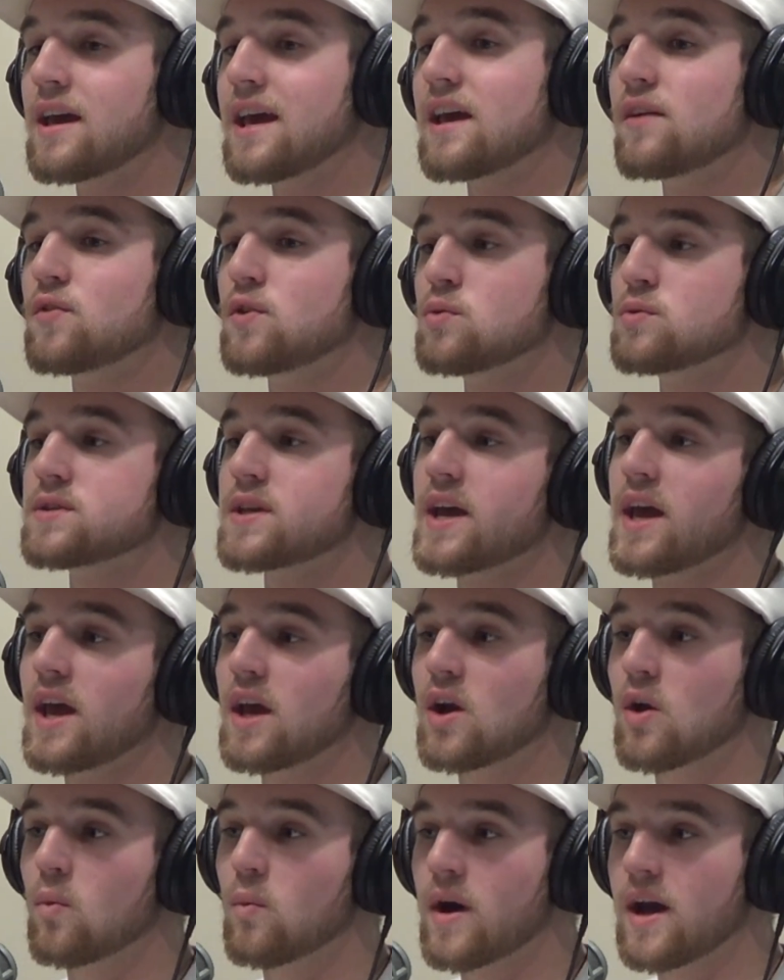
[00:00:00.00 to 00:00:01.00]
if you
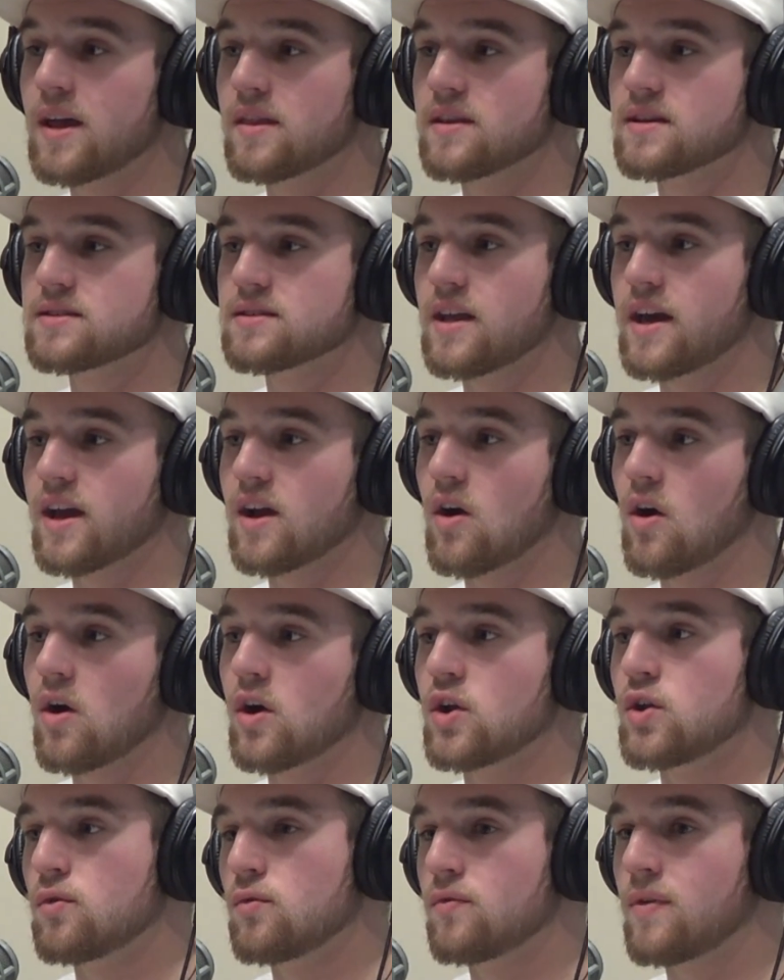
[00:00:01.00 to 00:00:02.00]
take away this, like,
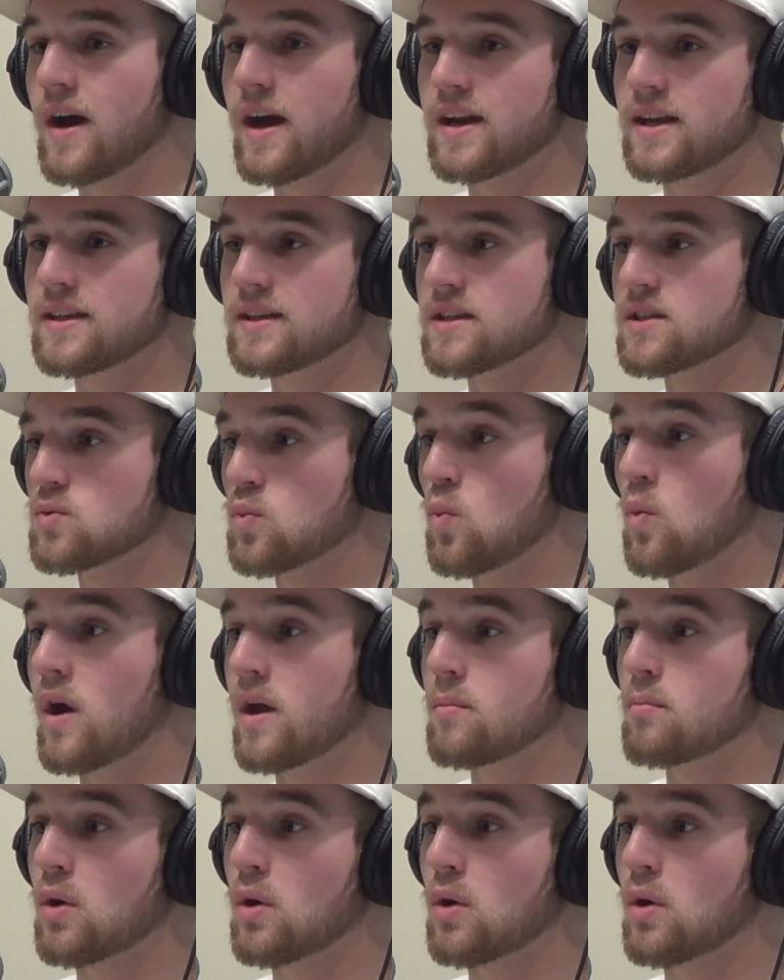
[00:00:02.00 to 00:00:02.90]
are you finding this one